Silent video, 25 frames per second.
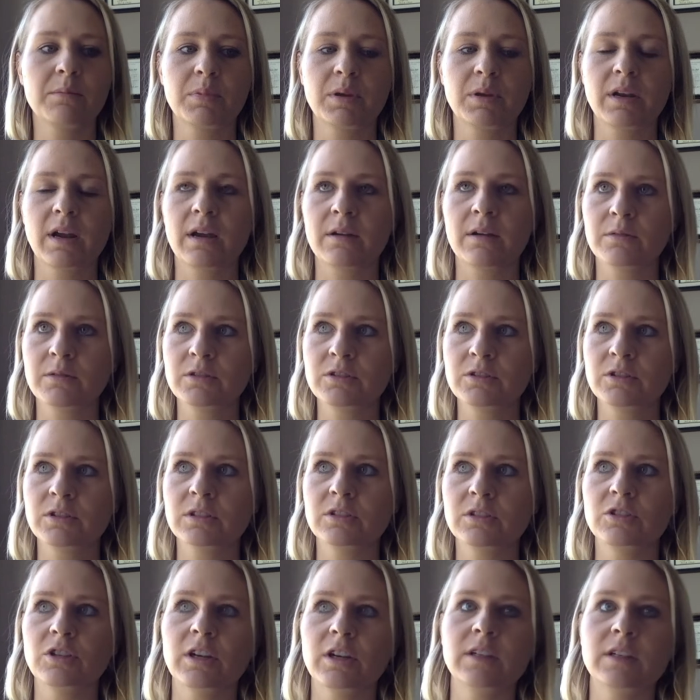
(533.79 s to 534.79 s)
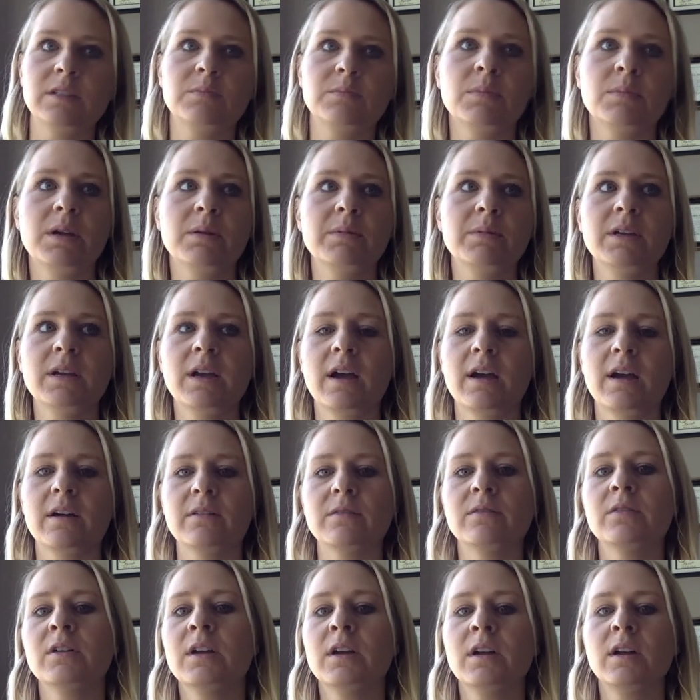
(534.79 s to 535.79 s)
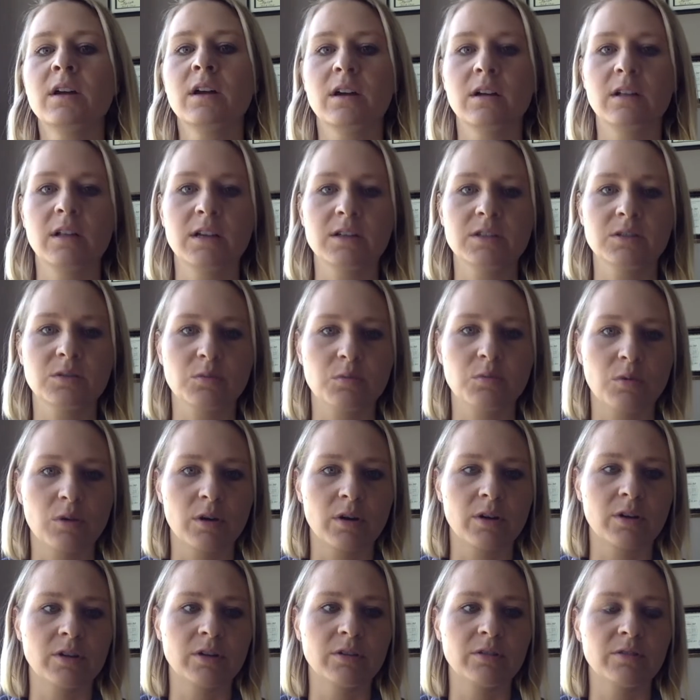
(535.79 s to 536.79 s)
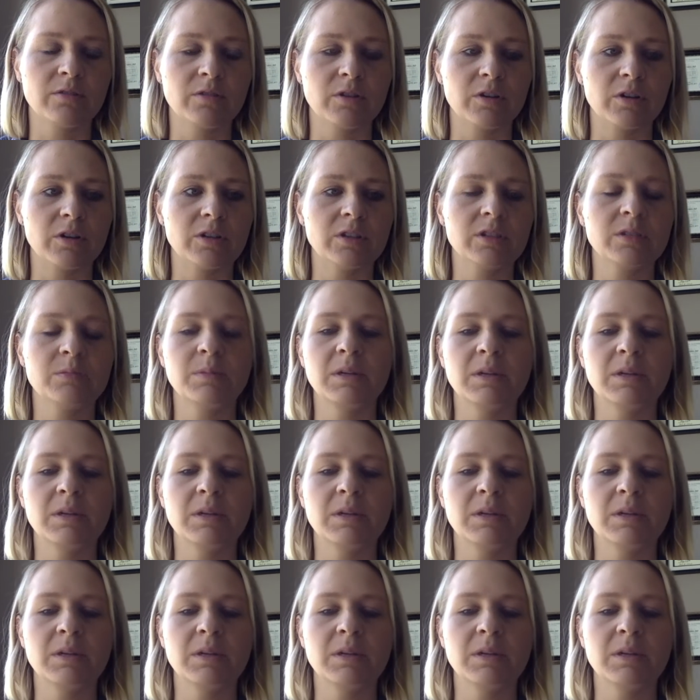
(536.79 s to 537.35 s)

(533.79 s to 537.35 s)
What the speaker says: but I would suggest maybe have a glass of water first,